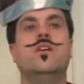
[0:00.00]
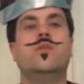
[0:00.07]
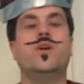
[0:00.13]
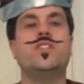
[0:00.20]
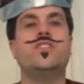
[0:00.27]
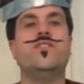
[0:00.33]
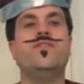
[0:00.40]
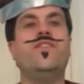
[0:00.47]

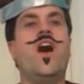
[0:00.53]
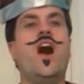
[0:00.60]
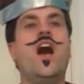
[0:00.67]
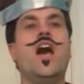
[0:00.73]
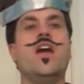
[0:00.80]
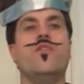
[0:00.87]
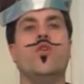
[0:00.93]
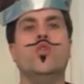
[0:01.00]
Question
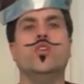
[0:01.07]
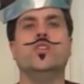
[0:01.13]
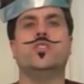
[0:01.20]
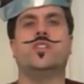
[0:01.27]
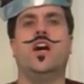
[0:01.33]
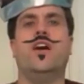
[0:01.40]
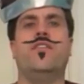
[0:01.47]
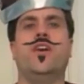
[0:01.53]
5. Who
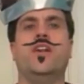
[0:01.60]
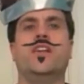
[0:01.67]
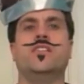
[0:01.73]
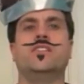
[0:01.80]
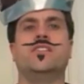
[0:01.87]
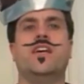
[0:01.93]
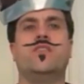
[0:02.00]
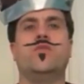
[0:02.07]
discovered and
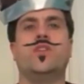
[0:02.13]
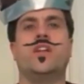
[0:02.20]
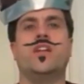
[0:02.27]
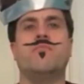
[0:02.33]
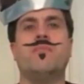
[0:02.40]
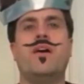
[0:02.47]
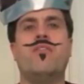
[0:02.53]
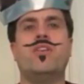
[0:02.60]
settled in
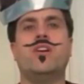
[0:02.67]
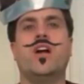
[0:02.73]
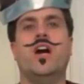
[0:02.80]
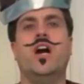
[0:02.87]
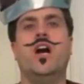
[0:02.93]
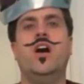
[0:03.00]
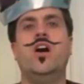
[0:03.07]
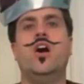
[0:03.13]

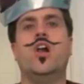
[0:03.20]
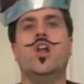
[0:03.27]
America